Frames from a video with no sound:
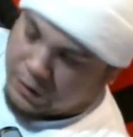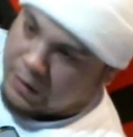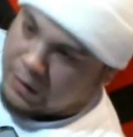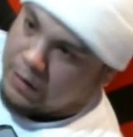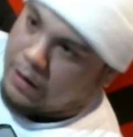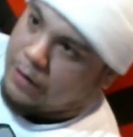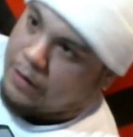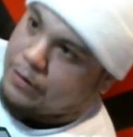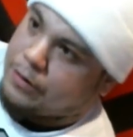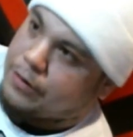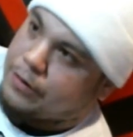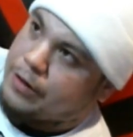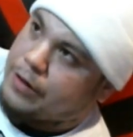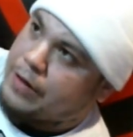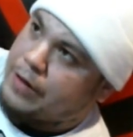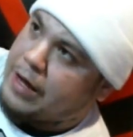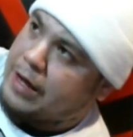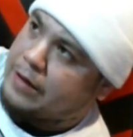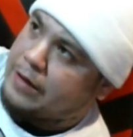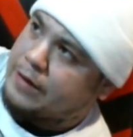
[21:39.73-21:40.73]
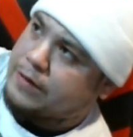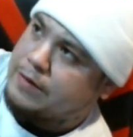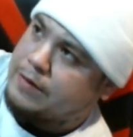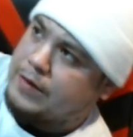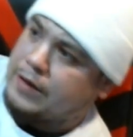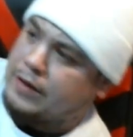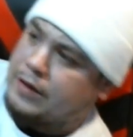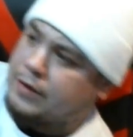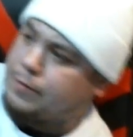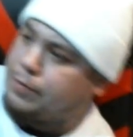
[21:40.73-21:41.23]
Other than that, this
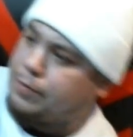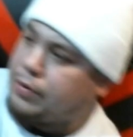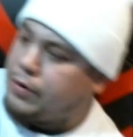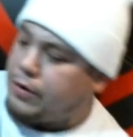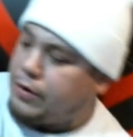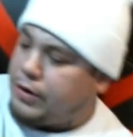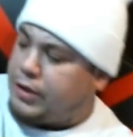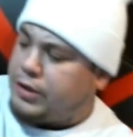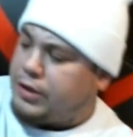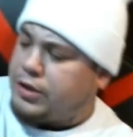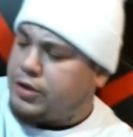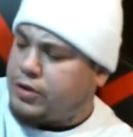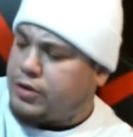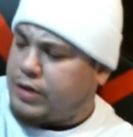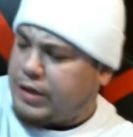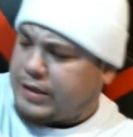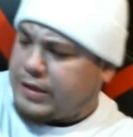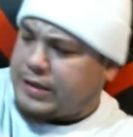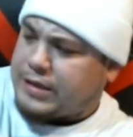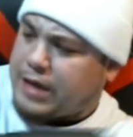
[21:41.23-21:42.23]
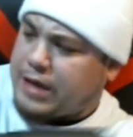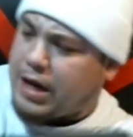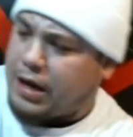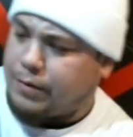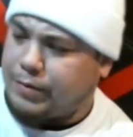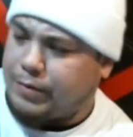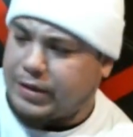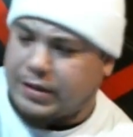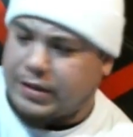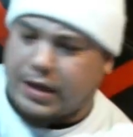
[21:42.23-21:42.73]
thing is pretty straight stock
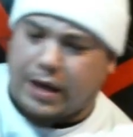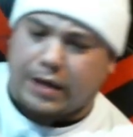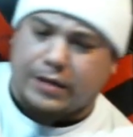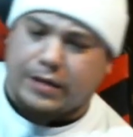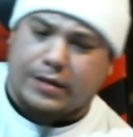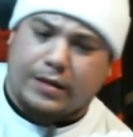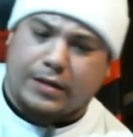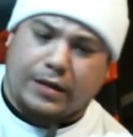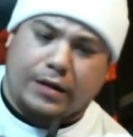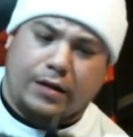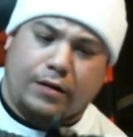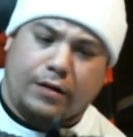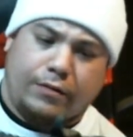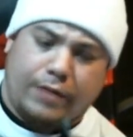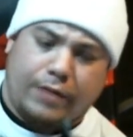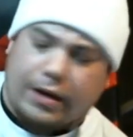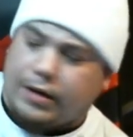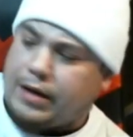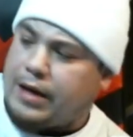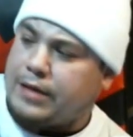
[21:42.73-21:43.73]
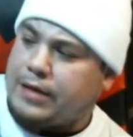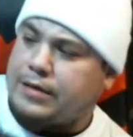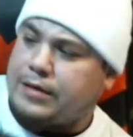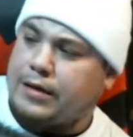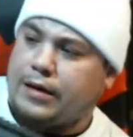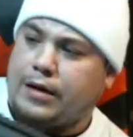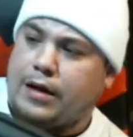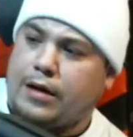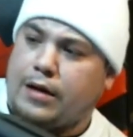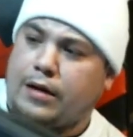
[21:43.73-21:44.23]
besides the red dot
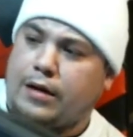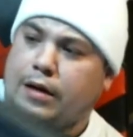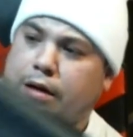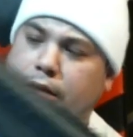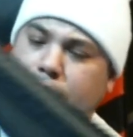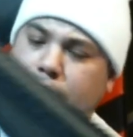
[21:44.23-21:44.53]
sight on it and the